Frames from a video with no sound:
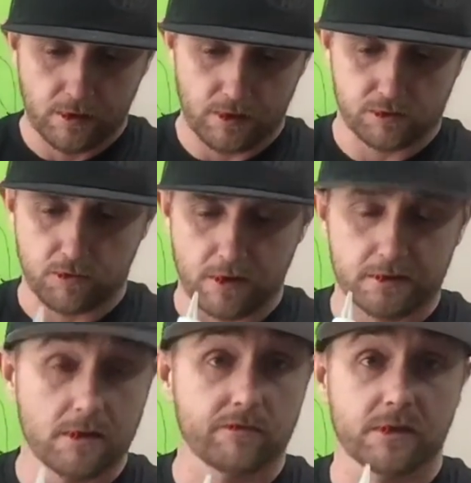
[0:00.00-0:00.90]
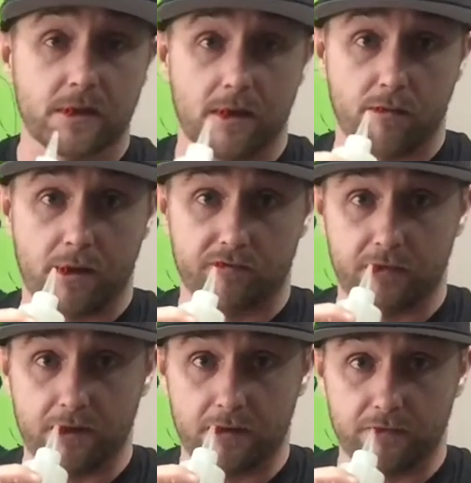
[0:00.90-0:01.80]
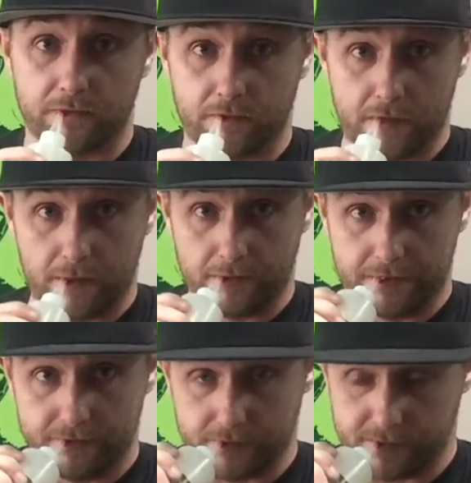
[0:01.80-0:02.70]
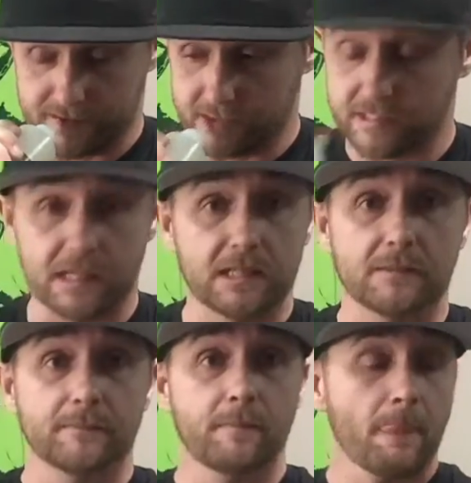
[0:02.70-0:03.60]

it's worked every time I've done it, all the way from the first time.